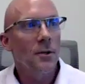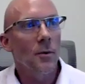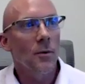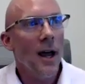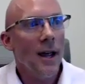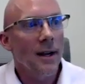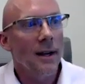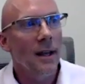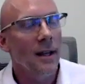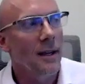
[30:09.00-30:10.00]
to do it right,
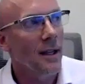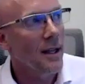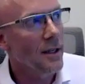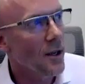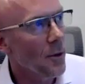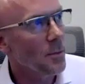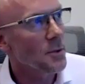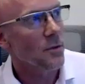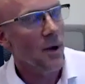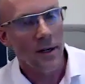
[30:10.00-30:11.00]
and you know,
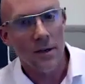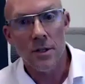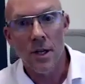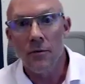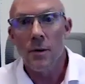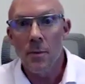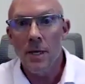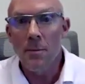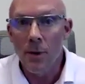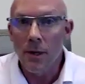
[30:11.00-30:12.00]
surround yourself with
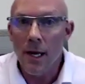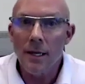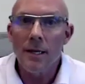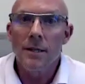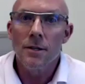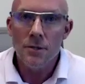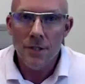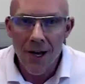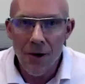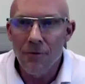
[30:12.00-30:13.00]
people like
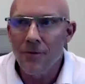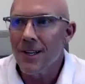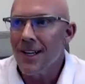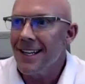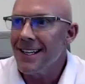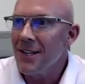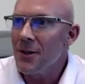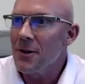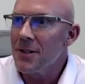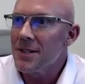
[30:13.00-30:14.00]
yourself, and you
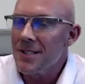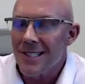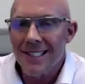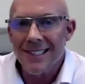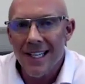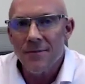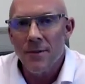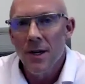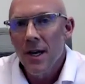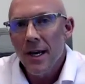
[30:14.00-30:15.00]
know, the
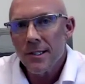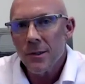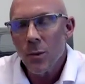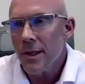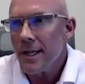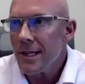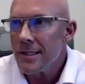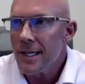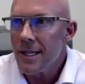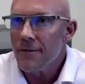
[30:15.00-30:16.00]
successful. That's the one thing I'll
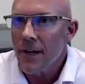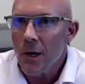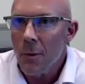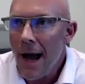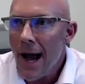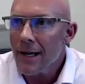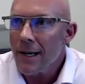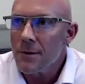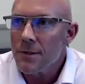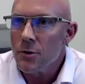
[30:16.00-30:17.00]
tell you. If I go back,
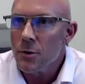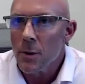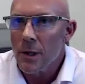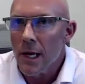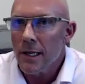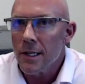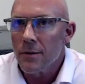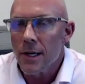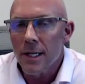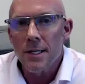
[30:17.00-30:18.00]
I was super lucky to
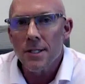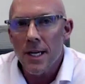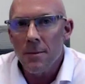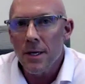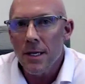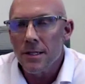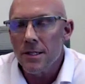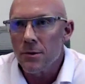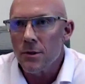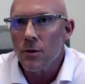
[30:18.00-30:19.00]
run into JB because
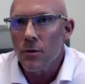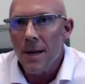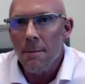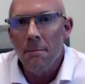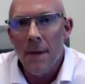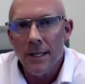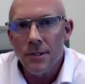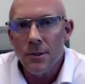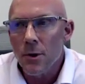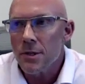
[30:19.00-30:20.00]
he was a great
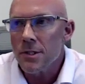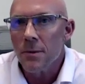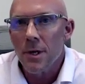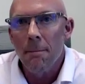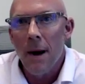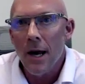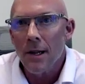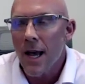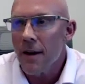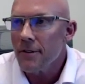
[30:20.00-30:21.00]
mentor, someone to
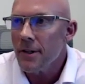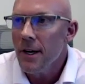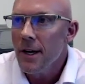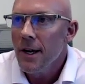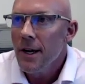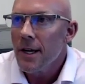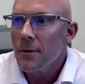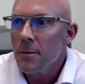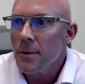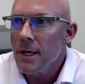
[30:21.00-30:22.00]
model after. It
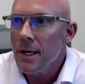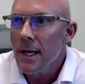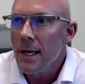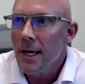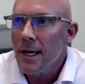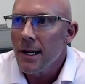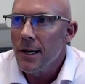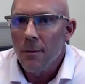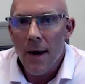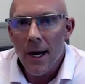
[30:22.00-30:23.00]
would be,
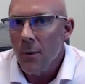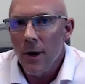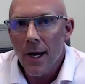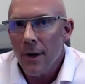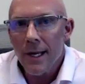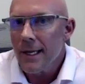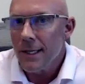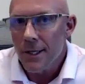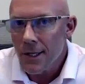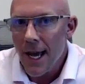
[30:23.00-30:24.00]
no matter what I want to
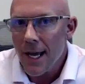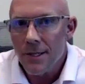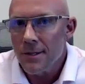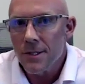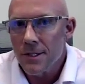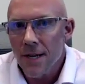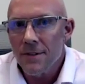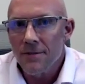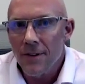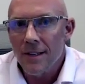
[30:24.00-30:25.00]
get good at, you just have
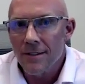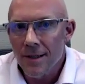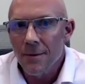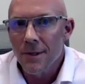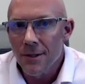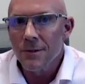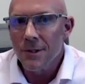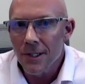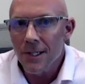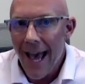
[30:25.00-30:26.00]
to find someone who's
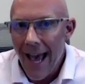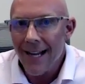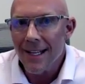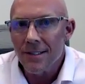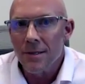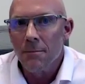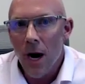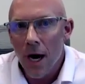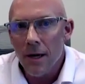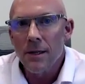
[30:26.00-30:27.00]
good at it to
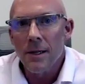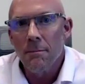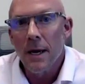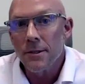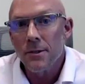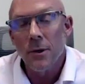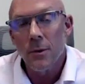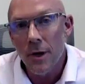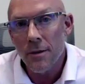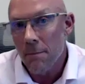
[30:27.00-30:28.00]
model and mentor
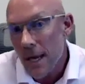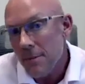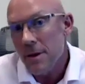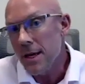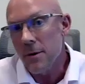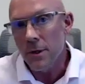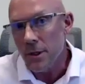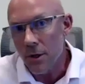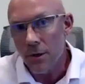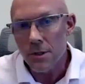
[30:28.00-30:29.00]
with. Maybe they would
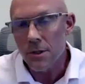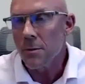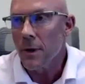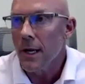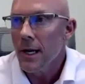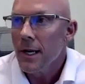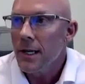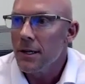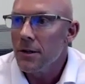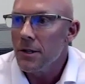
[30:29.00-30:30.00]
coach you, but
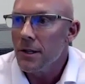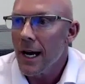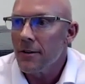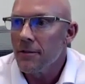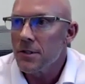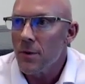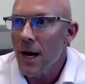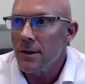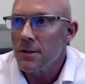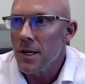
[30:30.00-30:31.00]
you know, you got to
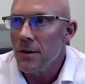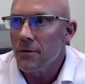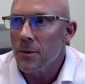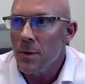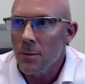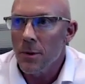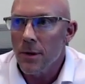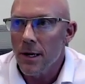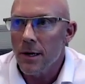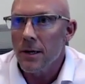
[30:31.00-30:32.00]
surround yourself with people
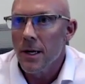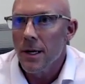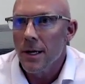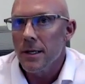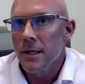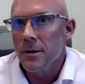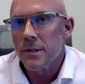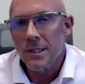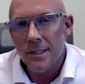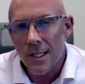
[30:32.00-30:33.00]
that are, you know,
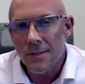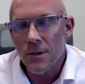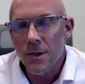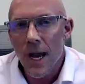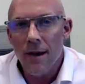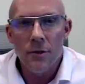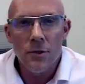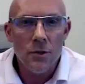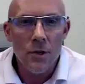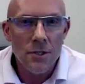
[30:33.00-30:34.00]
successful, have
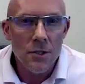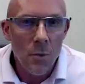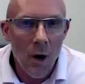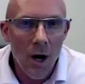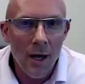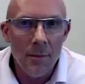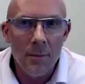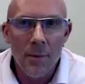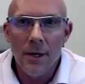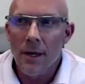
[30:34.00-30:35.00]
those traits you want,
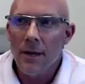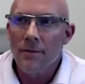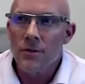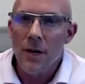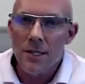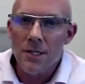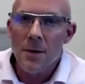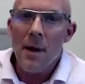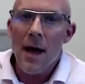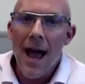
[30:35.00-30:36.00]
but have trudged the
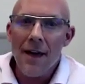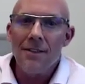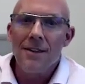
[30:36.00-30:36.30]
path